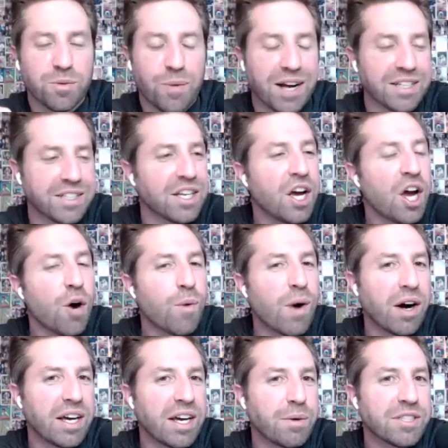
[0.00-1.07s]
Wentz.
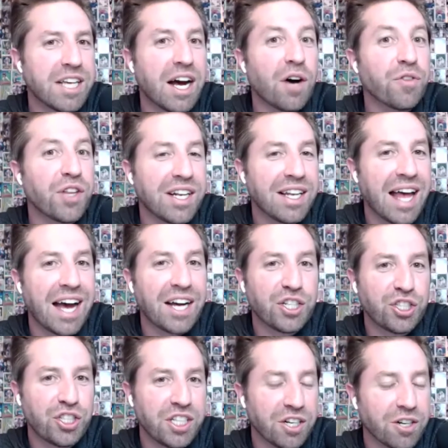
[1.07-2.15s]
While he was healthy
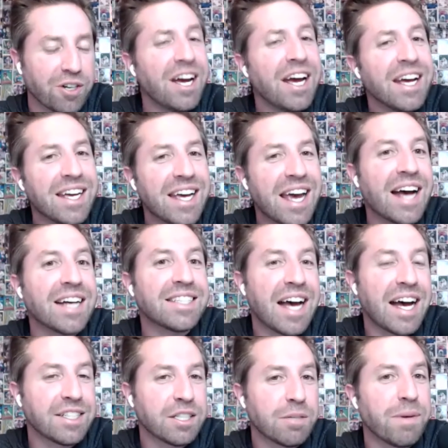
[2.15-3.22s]
last year, he has
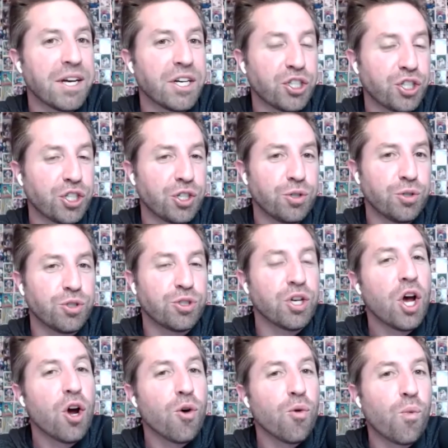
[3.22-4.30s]
had some issues
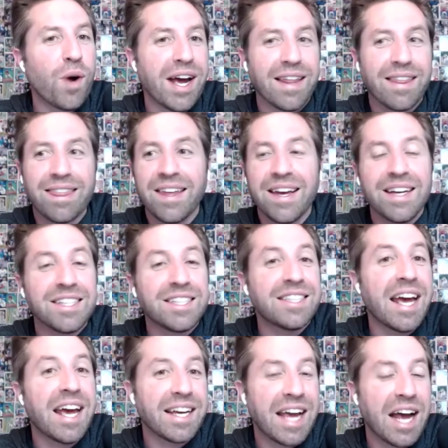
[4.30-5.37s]
with
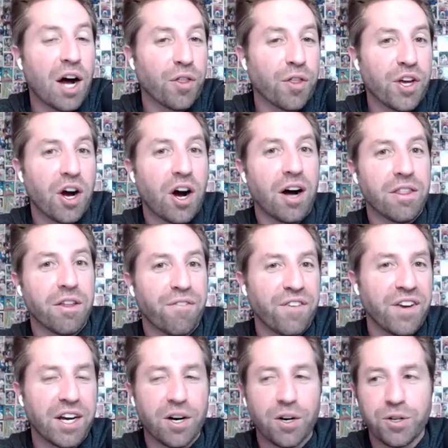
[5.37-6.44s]
staying healthy on the
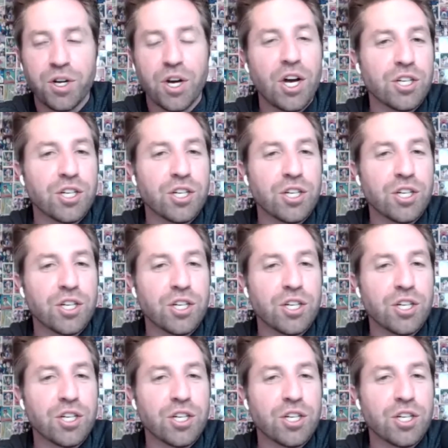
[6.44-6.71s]
field.